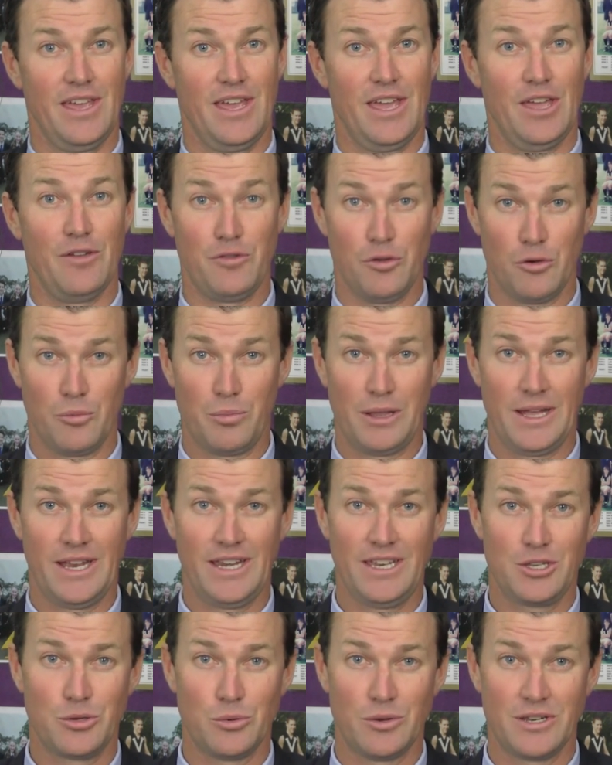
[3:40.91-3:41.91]
If you are
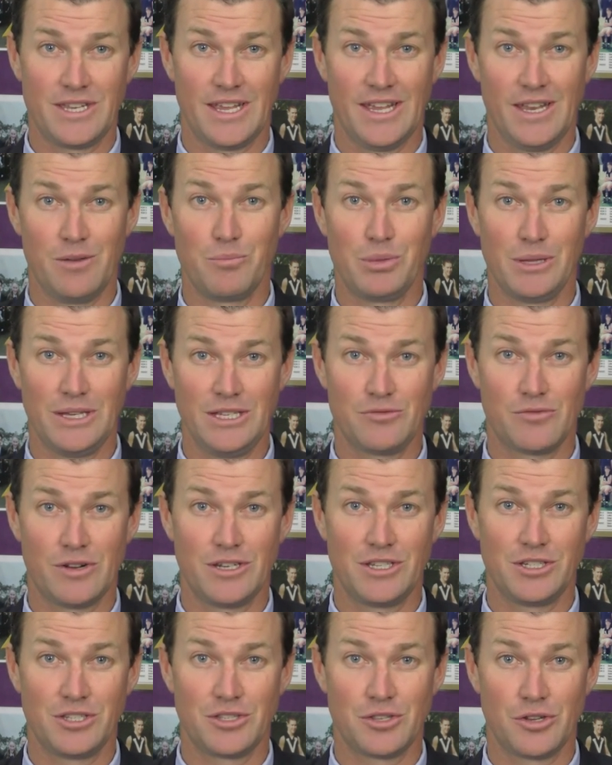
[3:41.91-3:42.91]
planning to attend, please
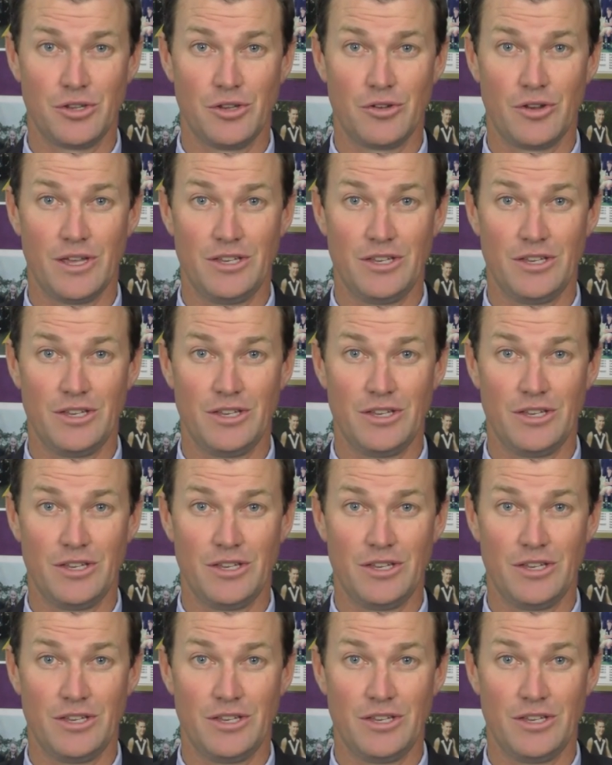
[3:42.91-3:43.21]
register your